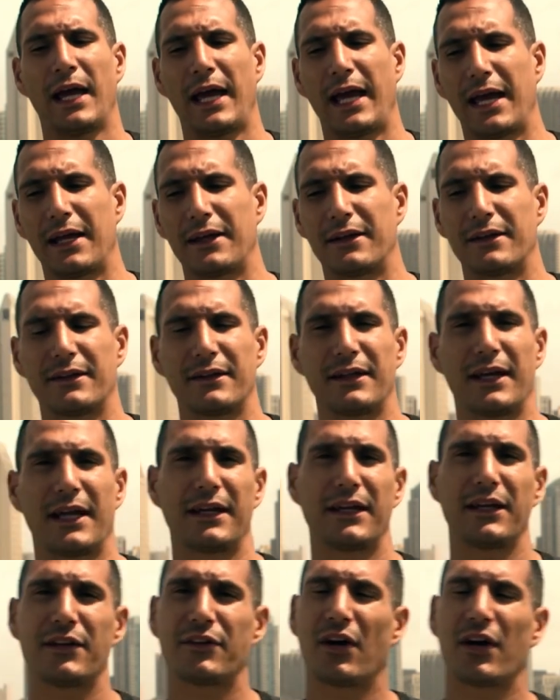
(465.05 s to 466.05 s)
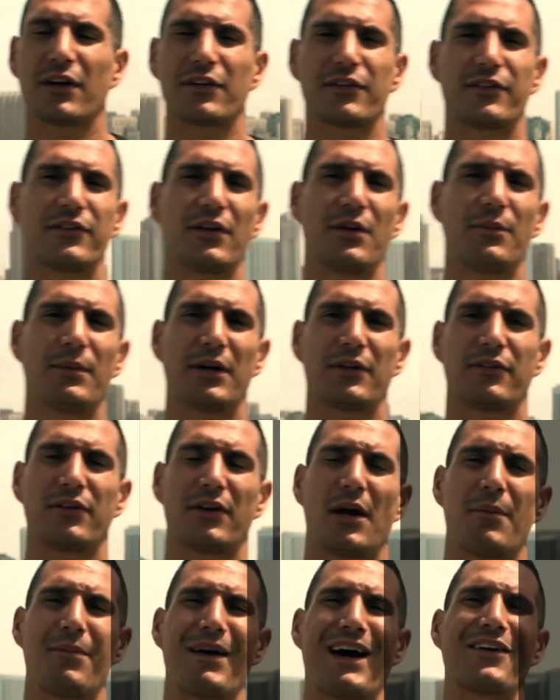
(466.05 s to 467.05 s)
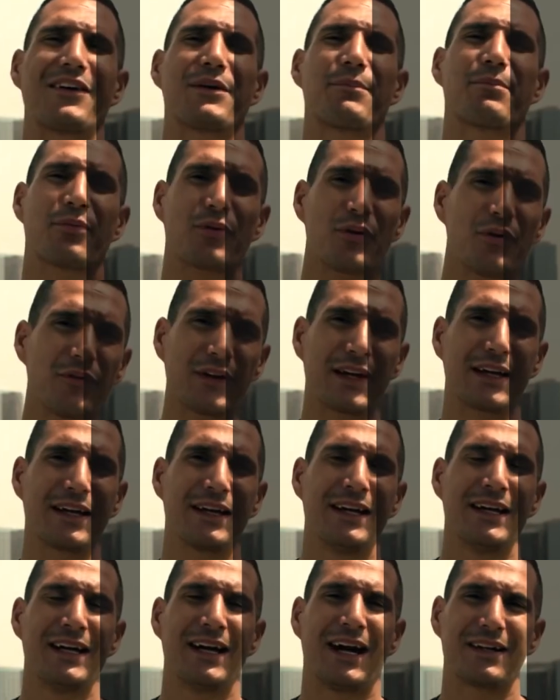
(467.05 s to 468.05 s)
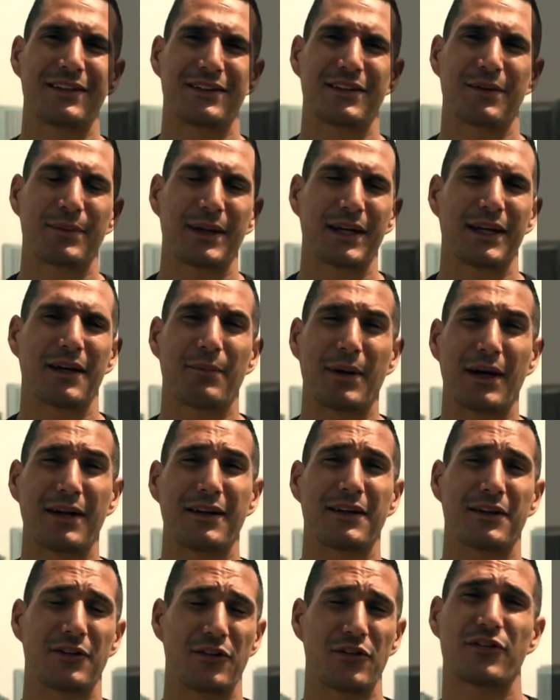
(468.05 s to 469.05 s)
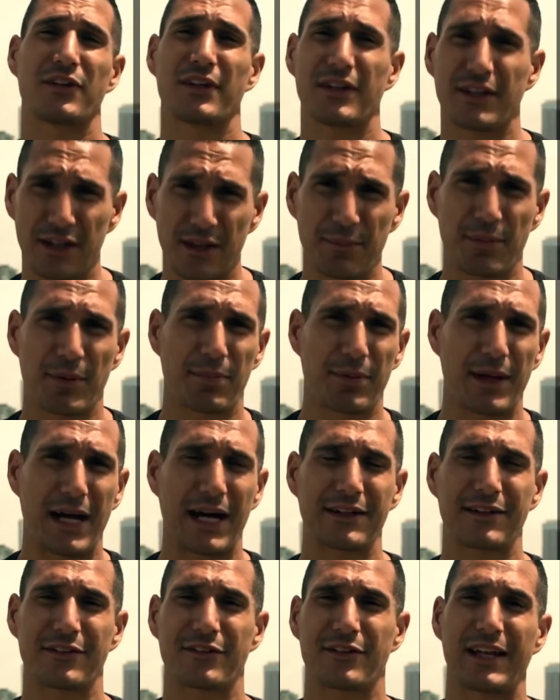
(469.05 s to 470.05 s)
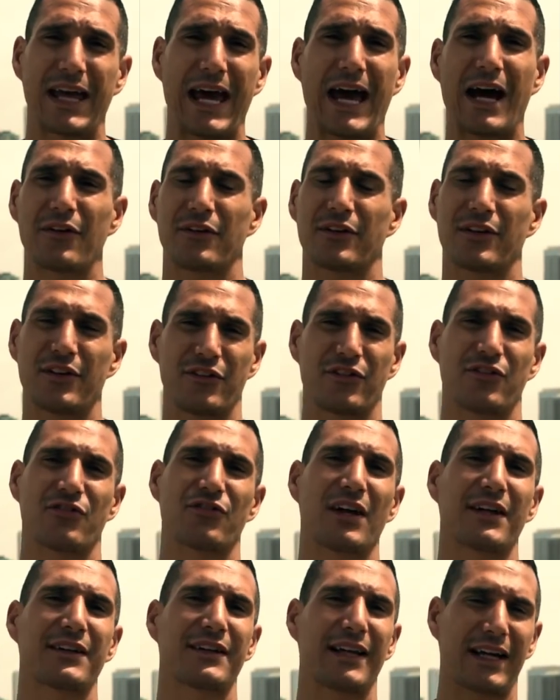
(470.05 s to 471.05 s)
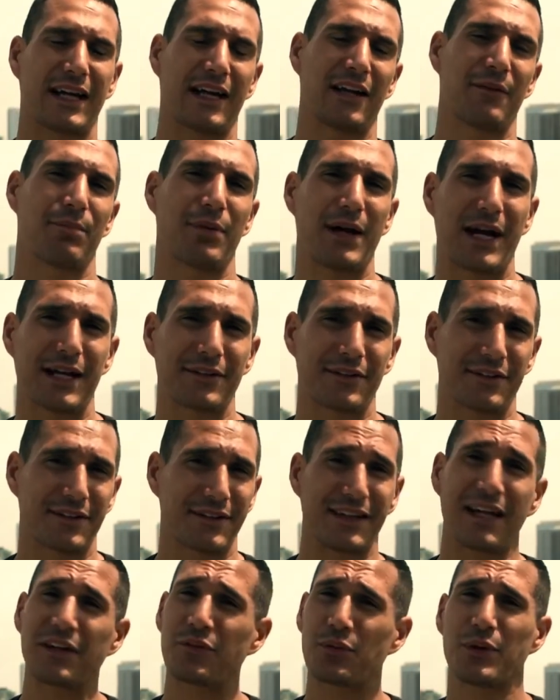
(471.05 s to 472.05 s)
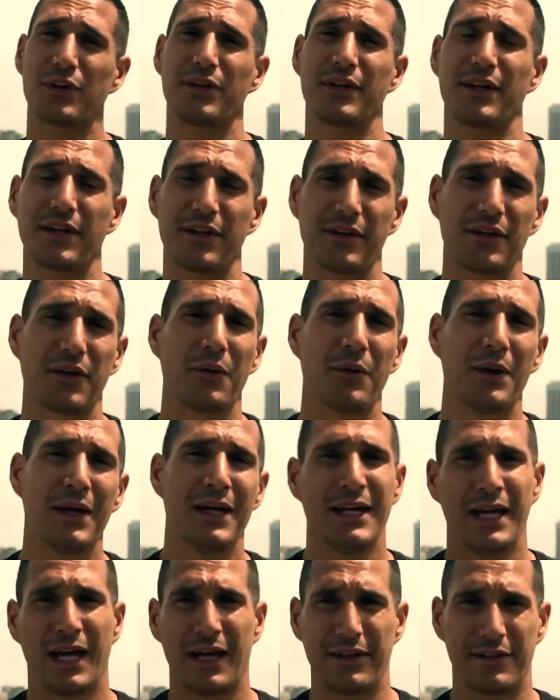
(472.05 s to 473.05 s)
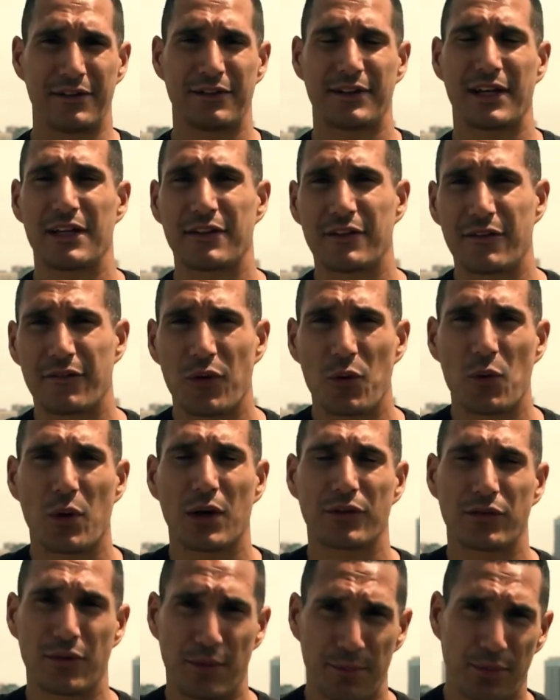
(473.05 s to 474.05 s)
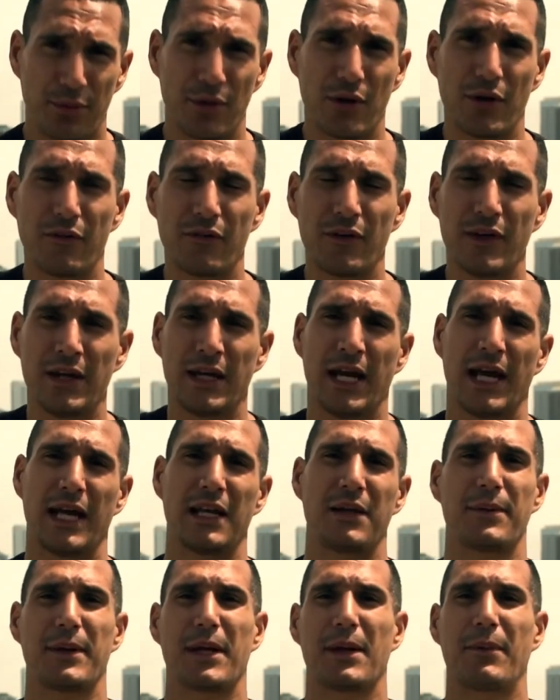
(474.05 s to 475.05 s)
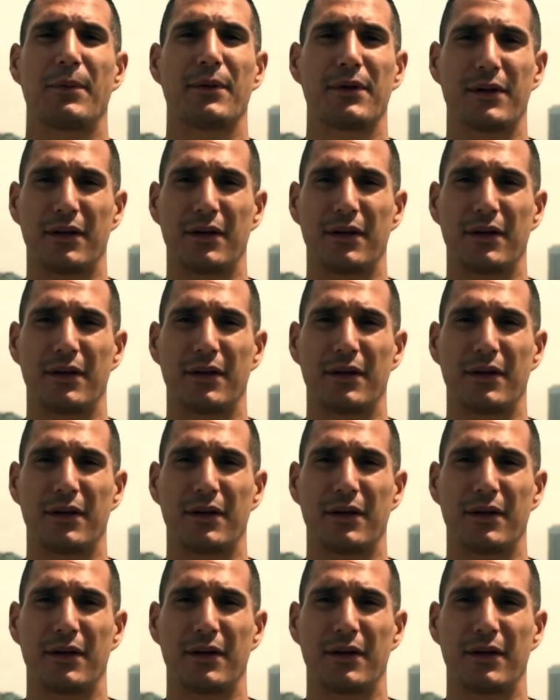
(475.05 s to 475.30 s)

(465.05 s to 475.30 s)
And, and he talks so much about improving on something, about using deliberate practice and how to construct that kind of practice. And that's what you need to do in this case if you want to improve and to be able